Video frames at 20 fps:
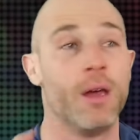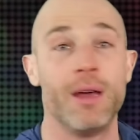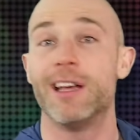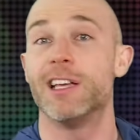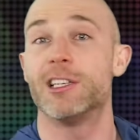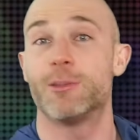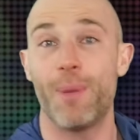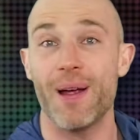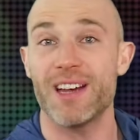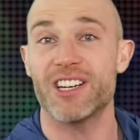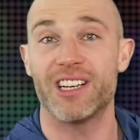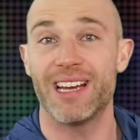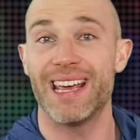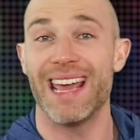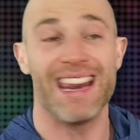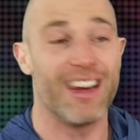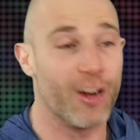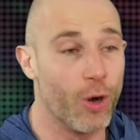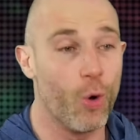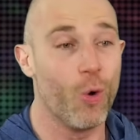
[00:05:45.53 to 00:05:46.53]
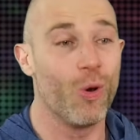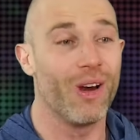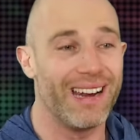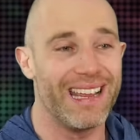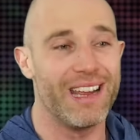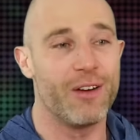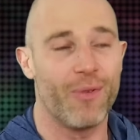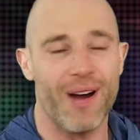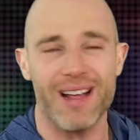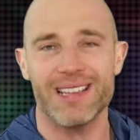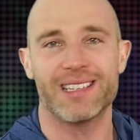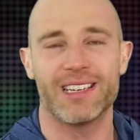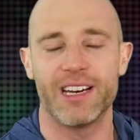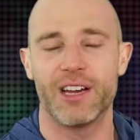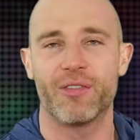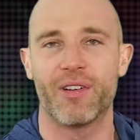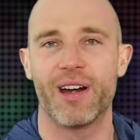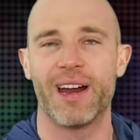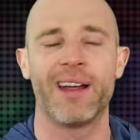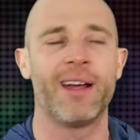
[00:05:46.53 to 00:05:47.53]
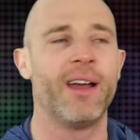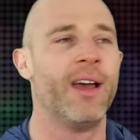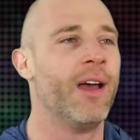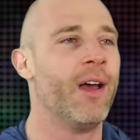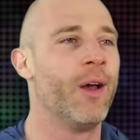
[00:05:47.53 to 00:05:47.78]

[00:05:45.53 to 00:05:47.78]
especially in an All Elite Wrestling ring,